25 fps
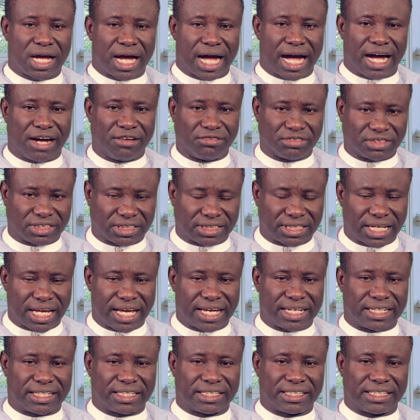I've
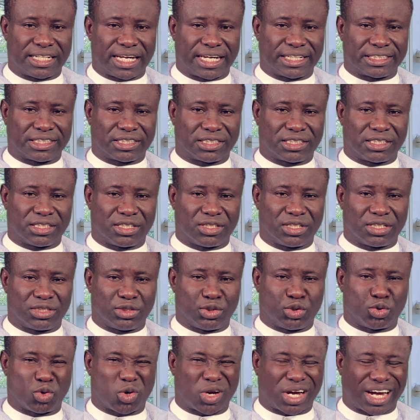said that
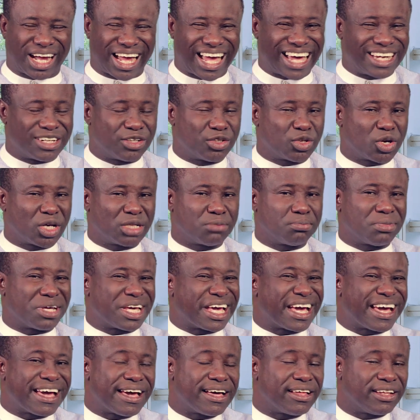you cannot
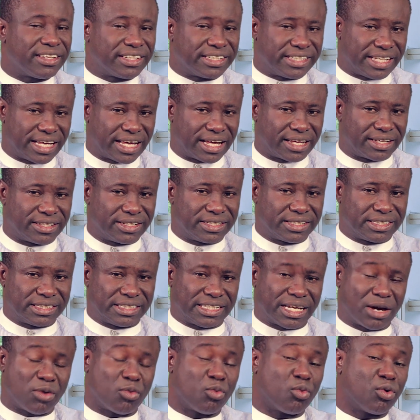be healthier
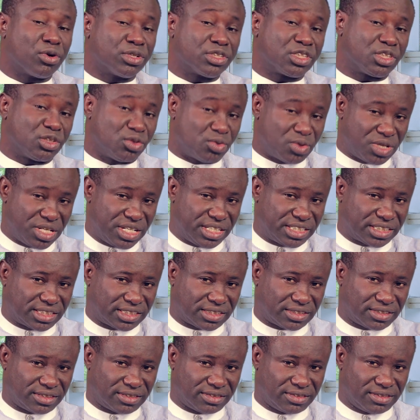than what you
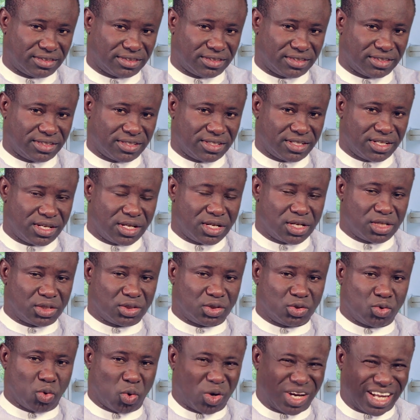eat.
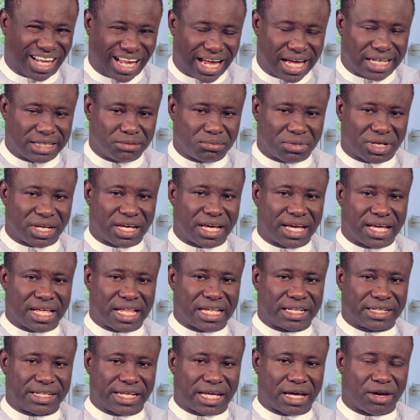You can't be
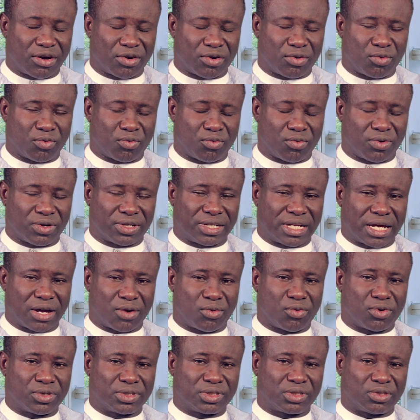healthier than
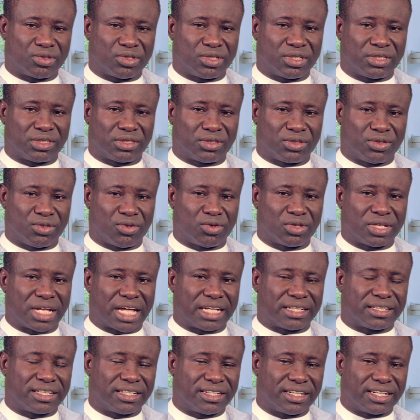what you eat. You know
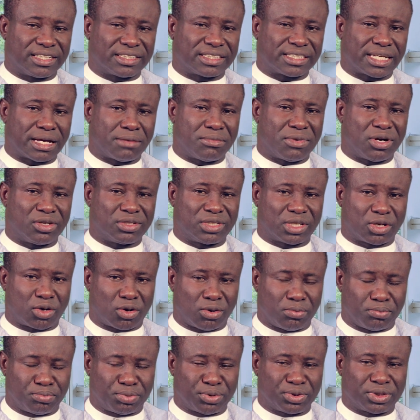that thing they say about the
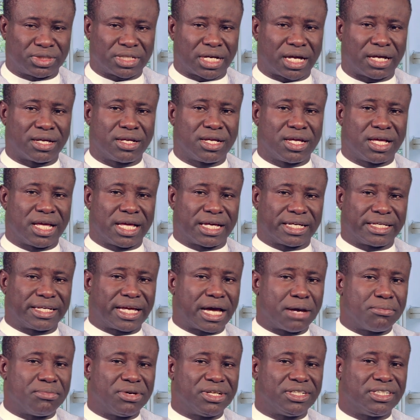computer,
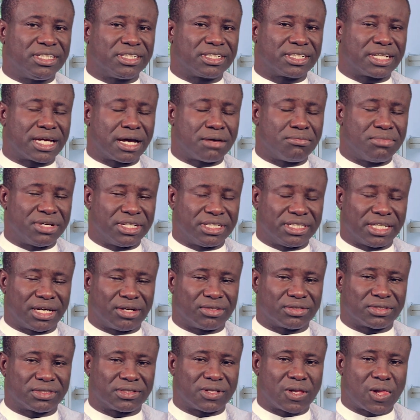garbage in, garbage
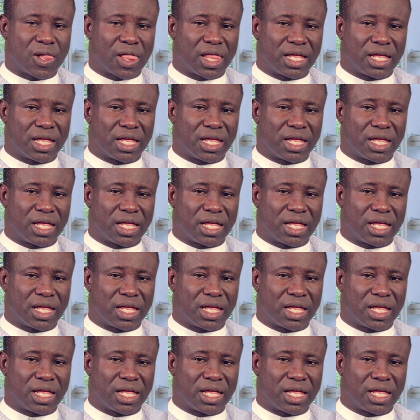out.